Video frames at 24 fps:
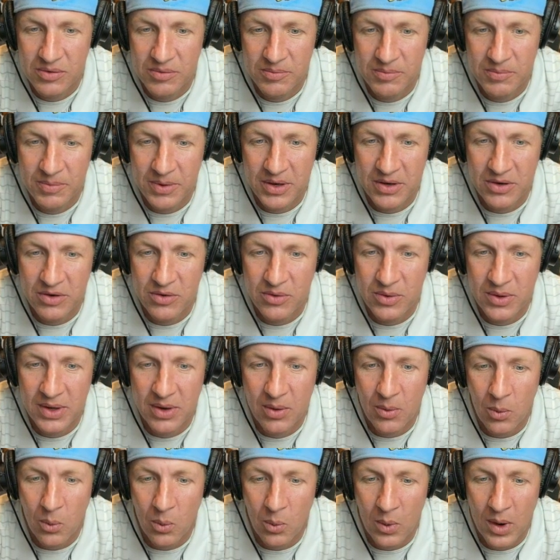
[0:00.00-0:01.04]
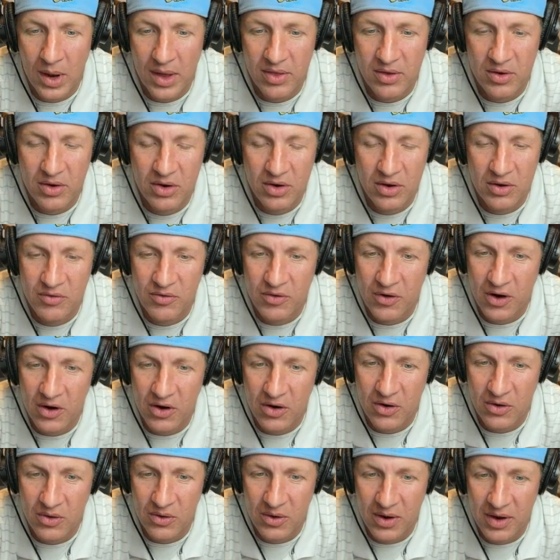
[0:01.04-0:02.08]
been doing rather good for our
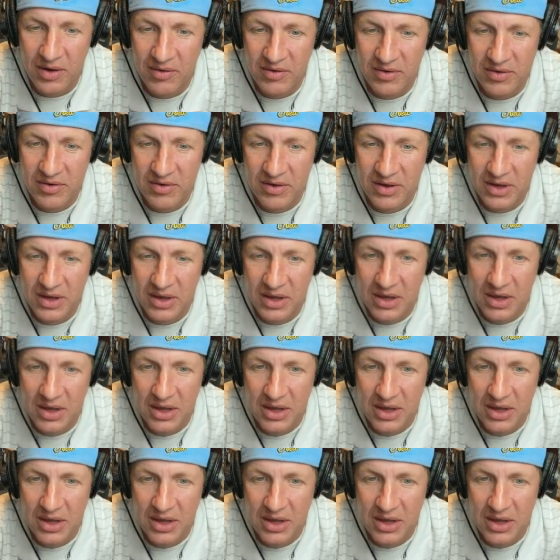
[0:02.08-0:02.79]
crew, obviously.